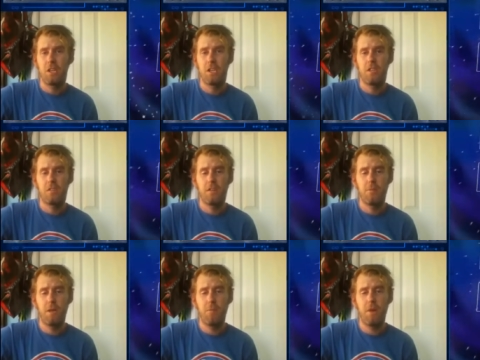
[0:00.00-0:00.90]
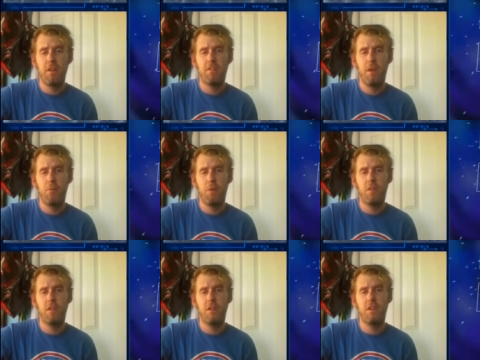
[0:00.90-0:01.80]
Summon a Benten
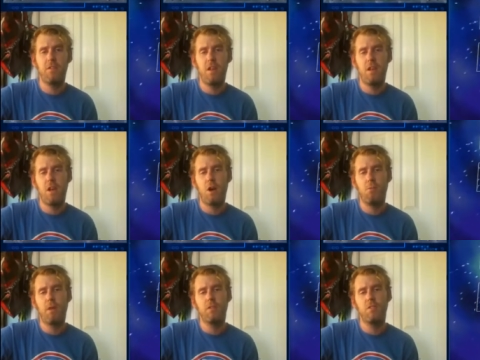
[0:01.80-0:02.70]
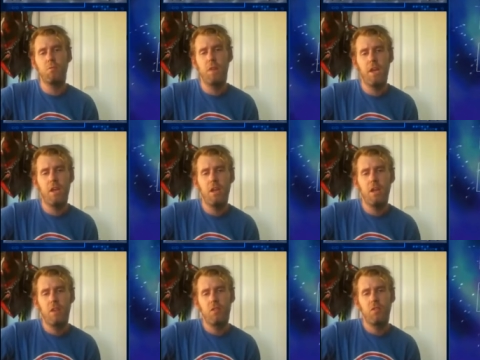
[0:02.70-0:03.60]
with an Idaten. Now about this play,
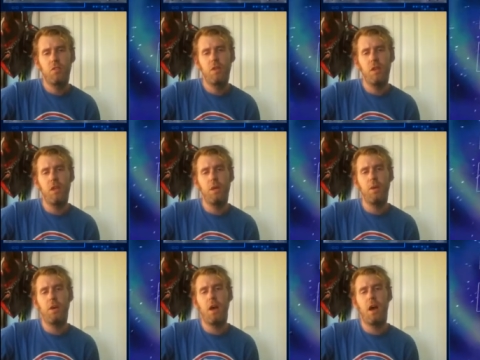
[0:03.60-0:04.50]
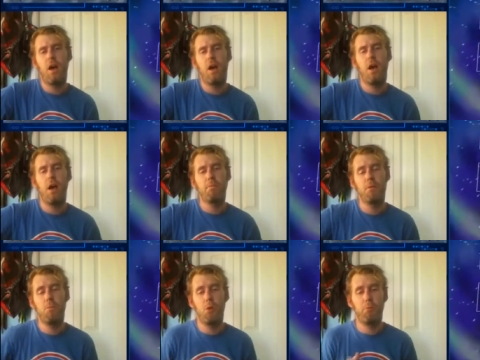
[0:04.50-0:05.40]
the
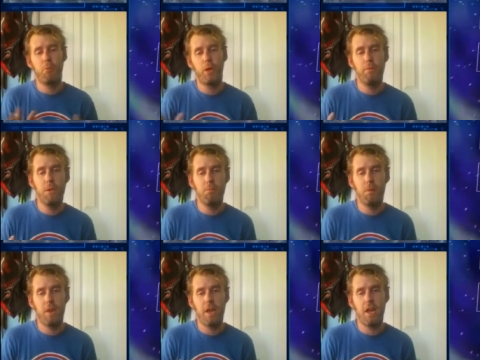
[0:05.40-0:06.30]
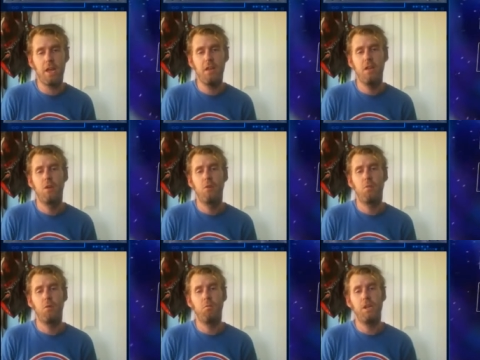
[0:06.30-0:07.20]
optimal premium play
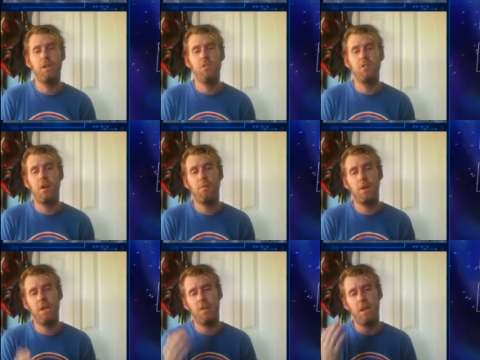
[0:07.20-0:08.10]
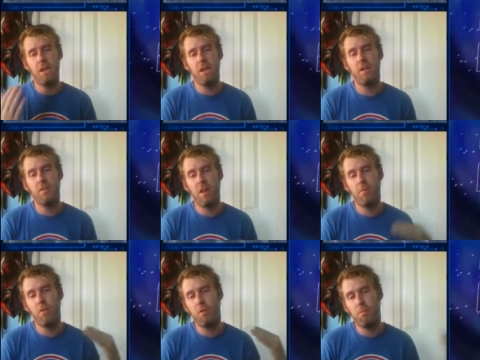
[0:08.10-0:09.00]
would be to summon the
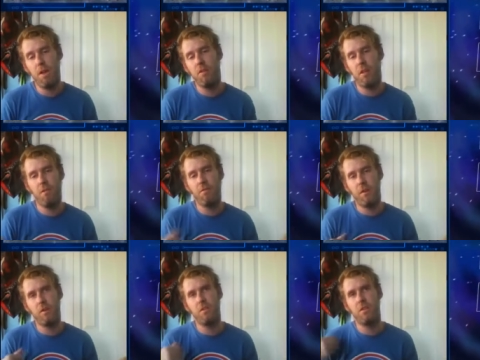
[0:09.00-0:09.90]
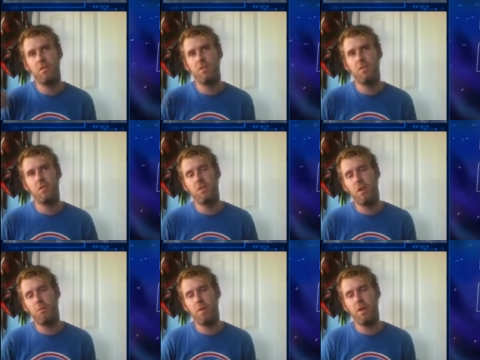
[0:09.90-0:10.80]
Idaten with the Benten first, then search
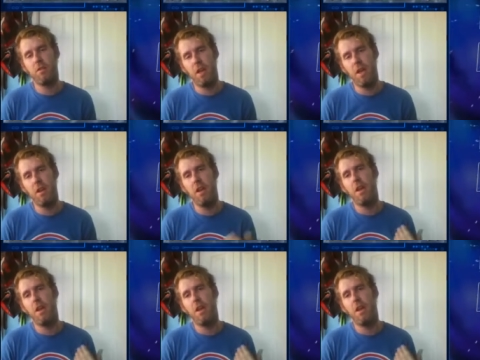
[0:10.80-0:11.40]
another Benten,